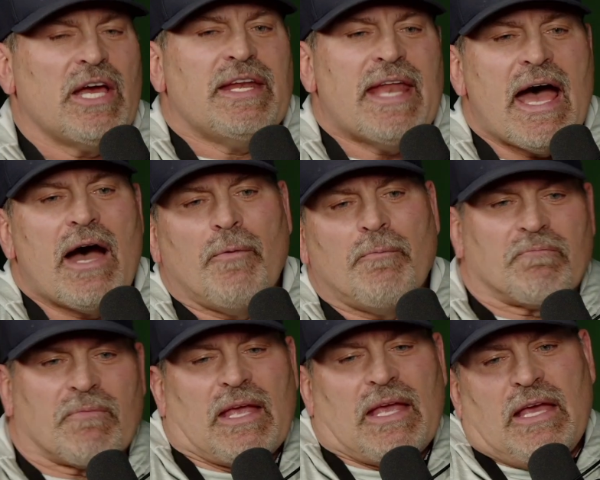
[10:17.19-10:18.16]
Now,
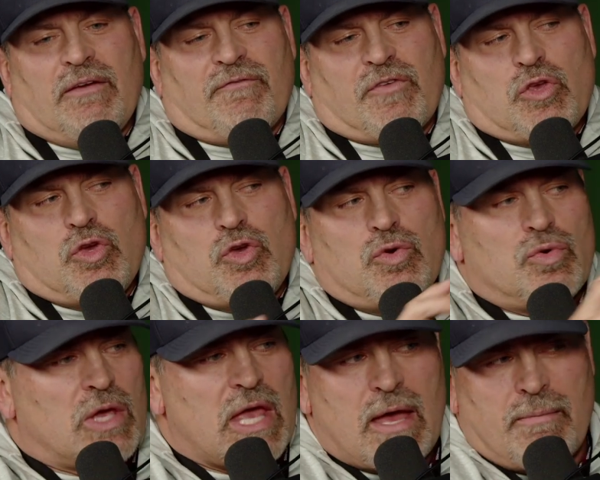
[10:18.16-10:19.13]
if you
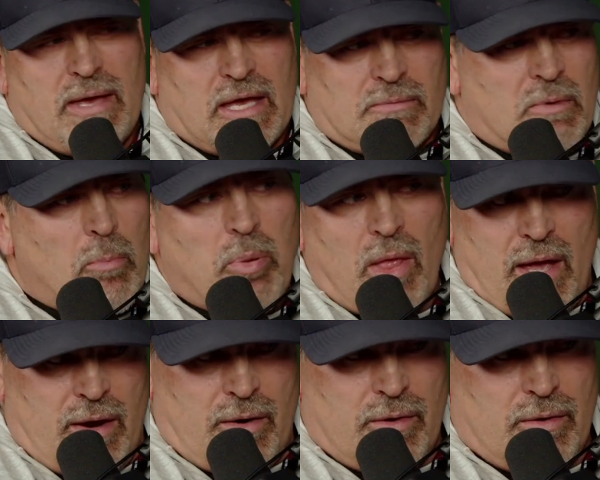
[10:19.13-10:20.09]
can't make him a
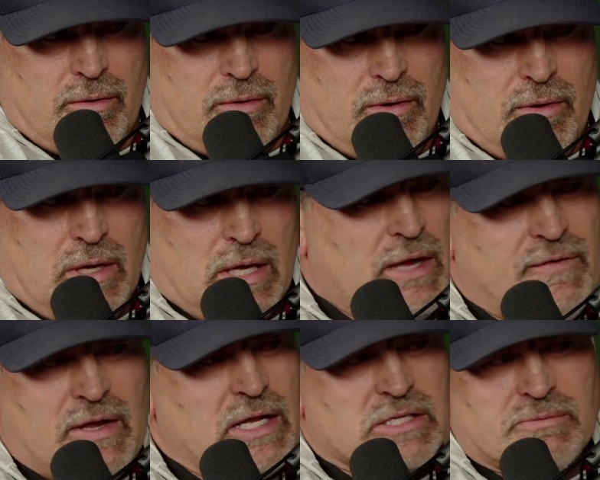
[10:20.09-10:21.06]
player, if
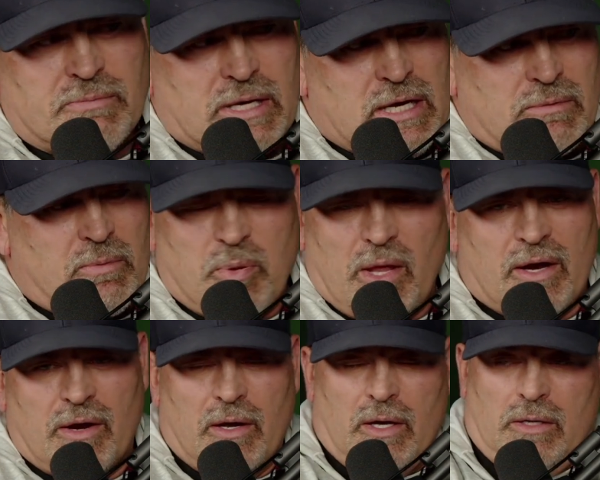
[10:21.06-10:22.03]
he doesn't become a
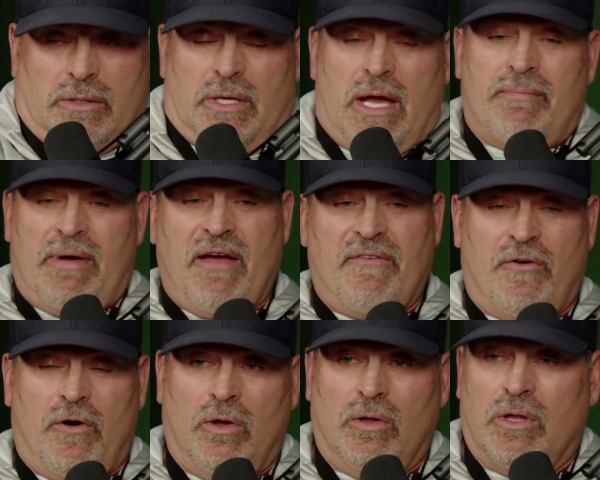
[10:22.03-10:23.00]
player, not my
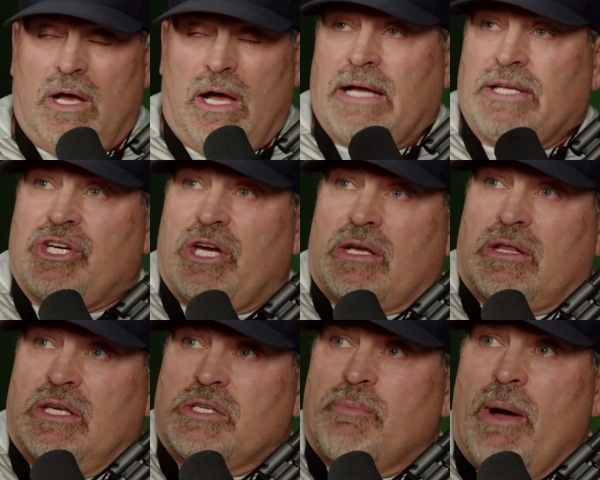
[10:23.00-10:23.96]
fault. I check
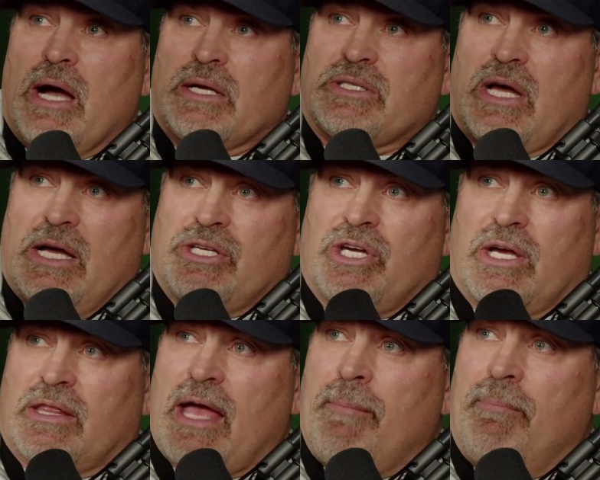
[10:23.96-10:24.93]
this box, I
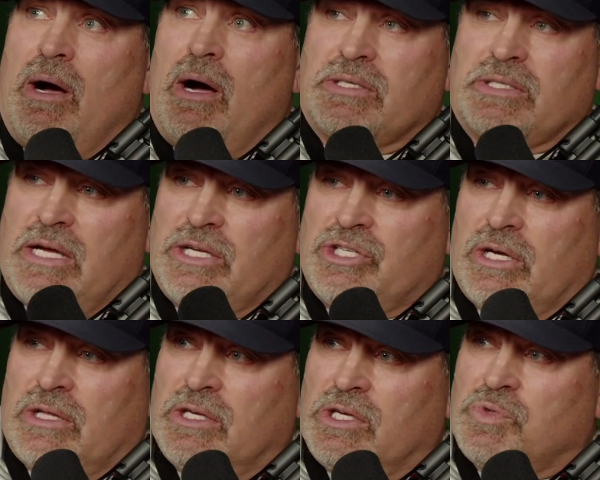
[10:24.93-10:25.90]
check that box, I
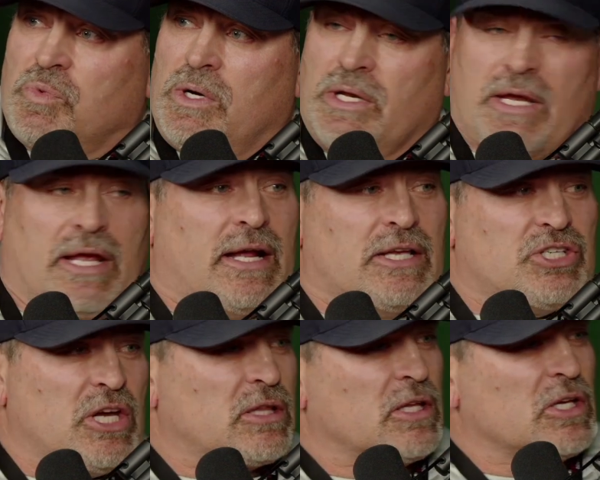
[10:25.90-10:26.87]
check this one, and I
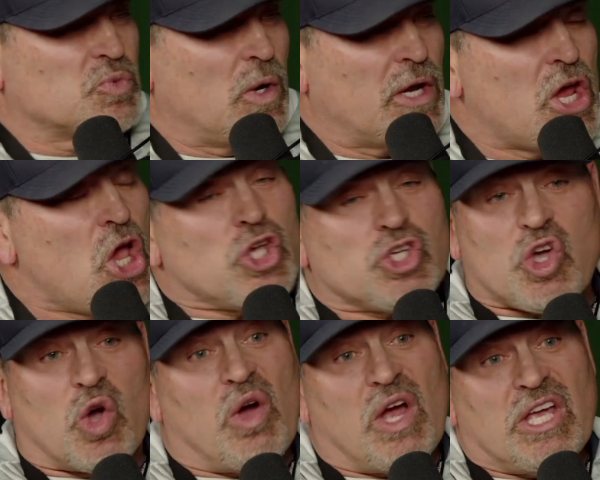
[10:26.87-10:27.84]
check this one.
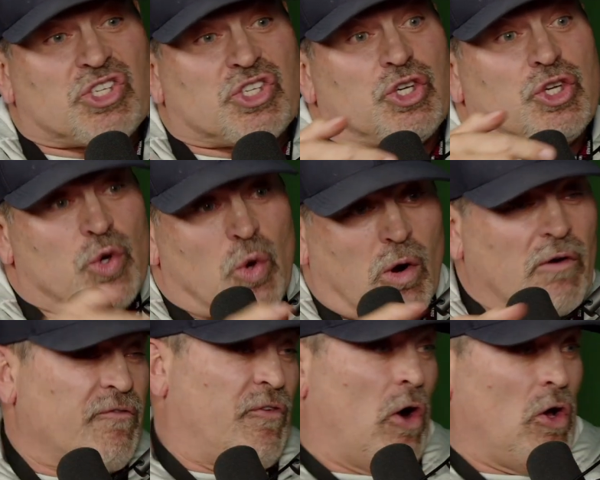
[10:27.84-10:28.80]
So it's your
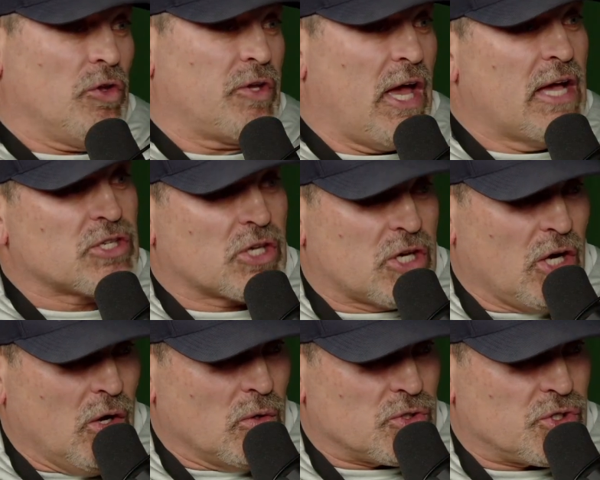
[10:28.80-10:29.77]
fault as a
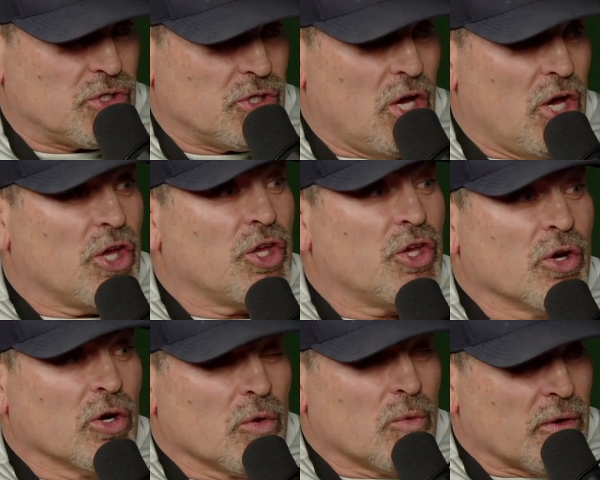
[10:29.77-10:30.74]
coach.
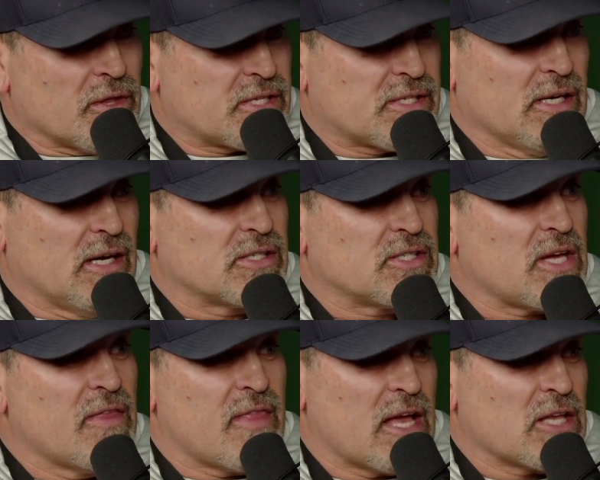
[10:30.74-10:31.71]
You're the one that sucks,
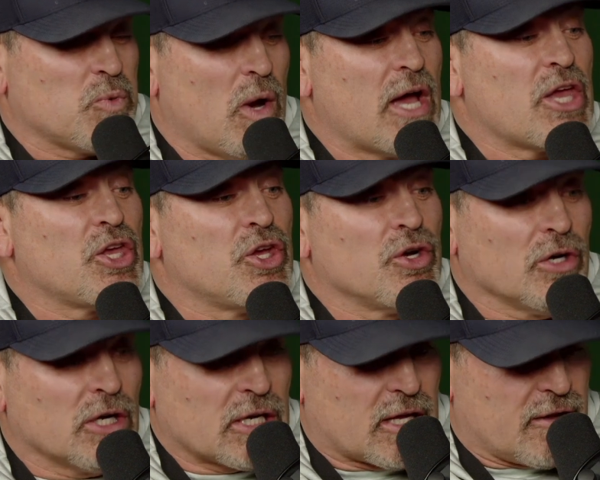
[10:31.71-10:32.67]
and that's why you're
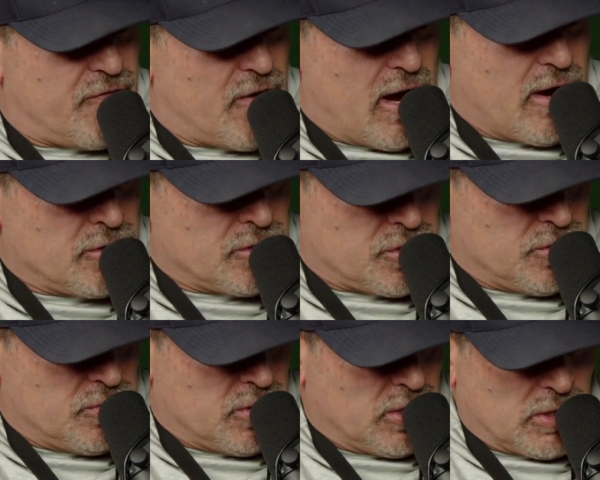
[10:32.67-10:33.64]
going to get fired in 2
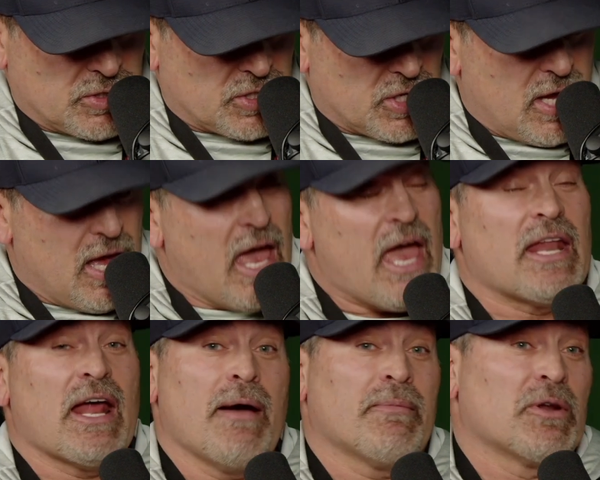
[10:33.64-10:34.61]
years, and
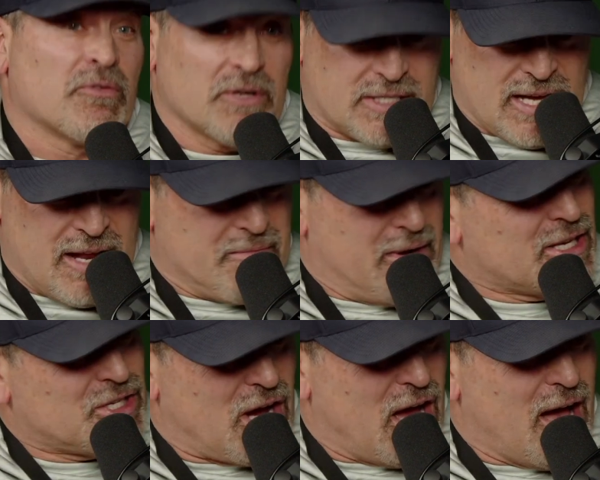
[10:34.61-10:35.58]
I'm going to retain my
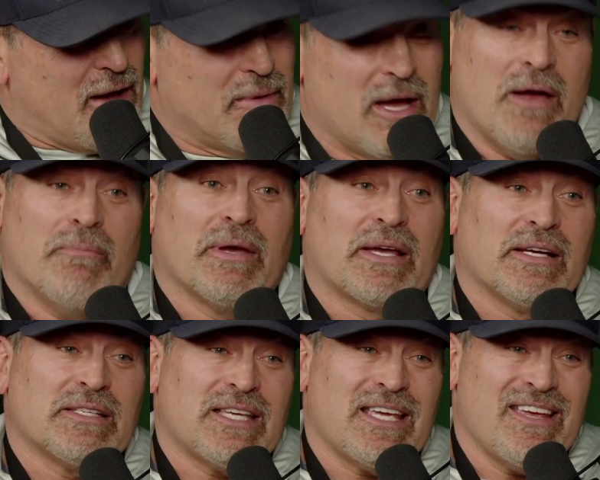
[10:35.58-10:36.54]
job
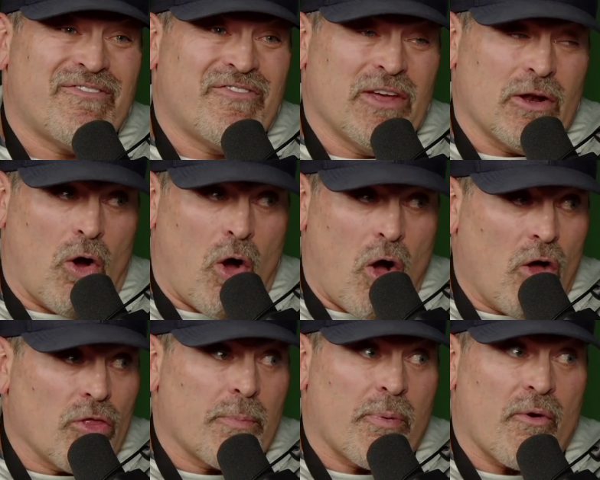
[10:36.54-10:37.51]
because he fit all
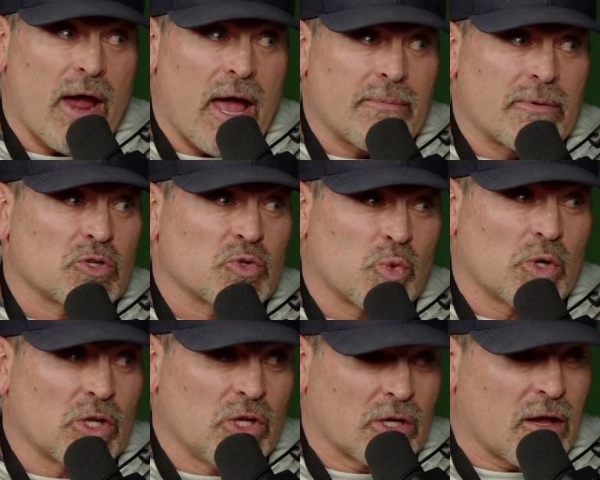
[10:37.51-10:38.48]
the parameters we're
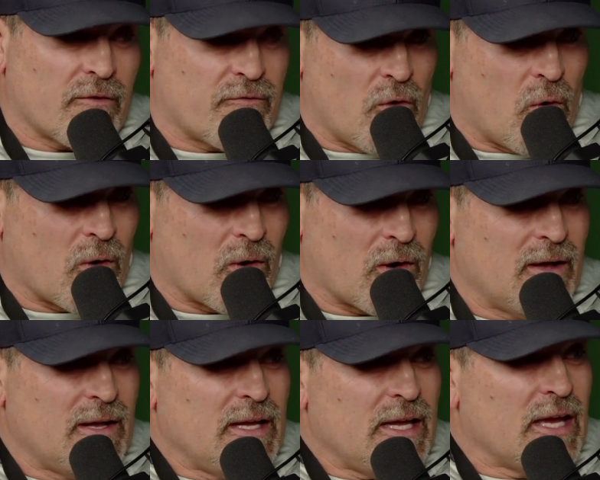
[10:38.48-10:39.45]
looking for
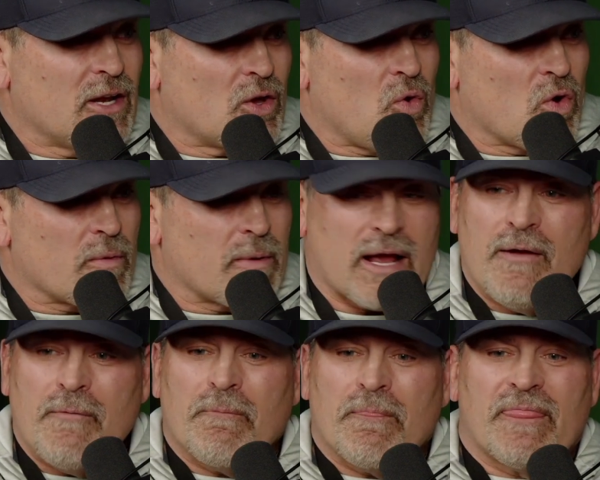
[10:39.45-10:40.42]
in a quarterback.
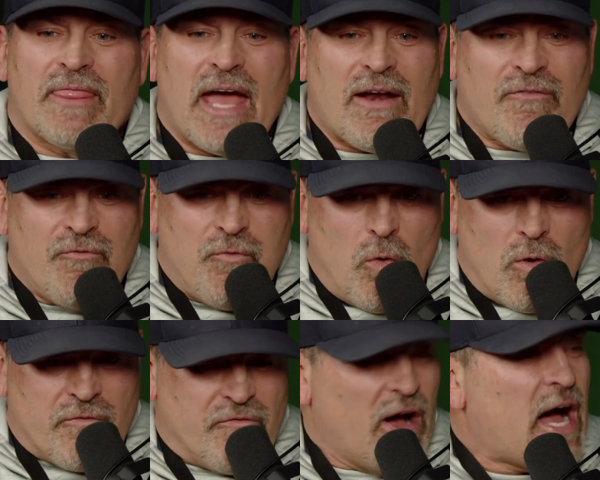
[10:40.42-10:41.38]
That
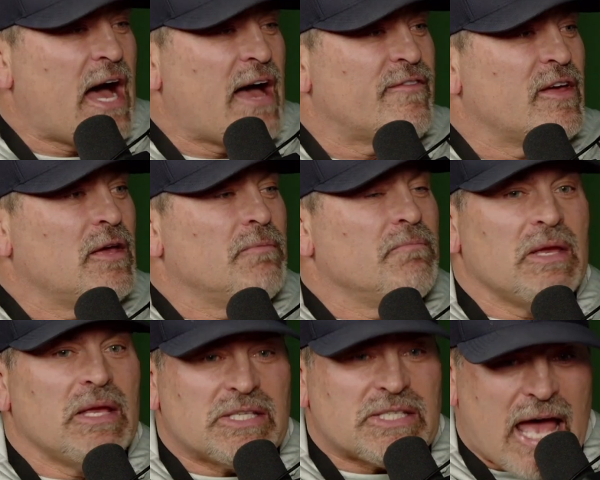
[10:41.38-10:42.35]
4.5
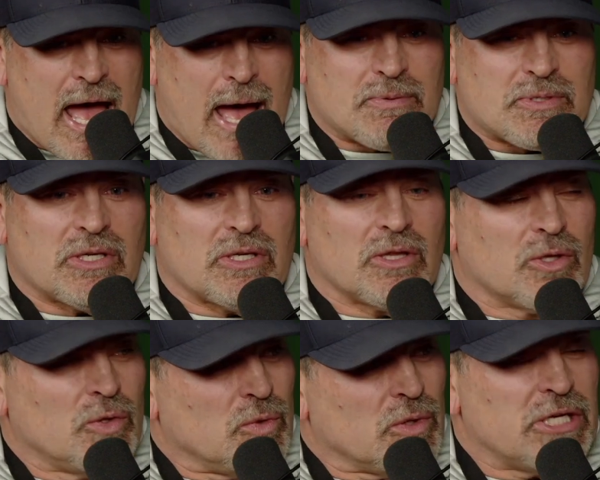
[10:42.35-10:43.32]
means
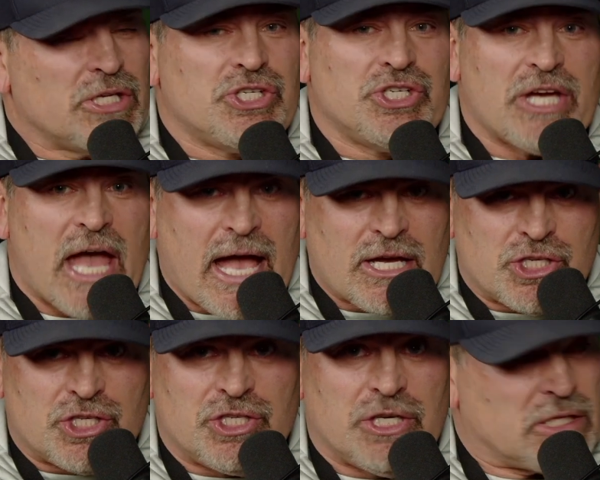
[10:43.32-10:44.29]
absolutely jack
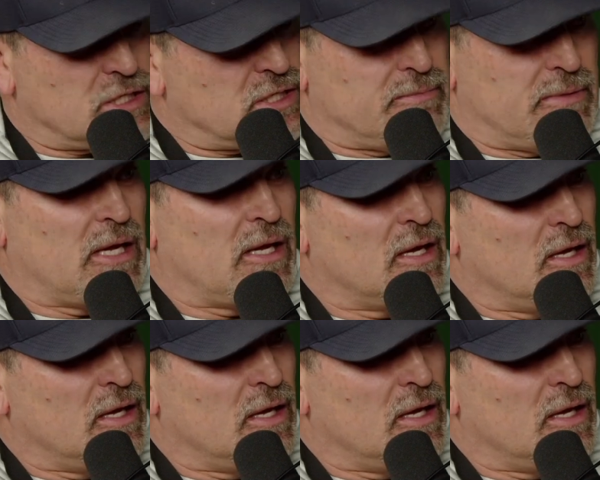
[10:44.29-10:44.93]
shit to me.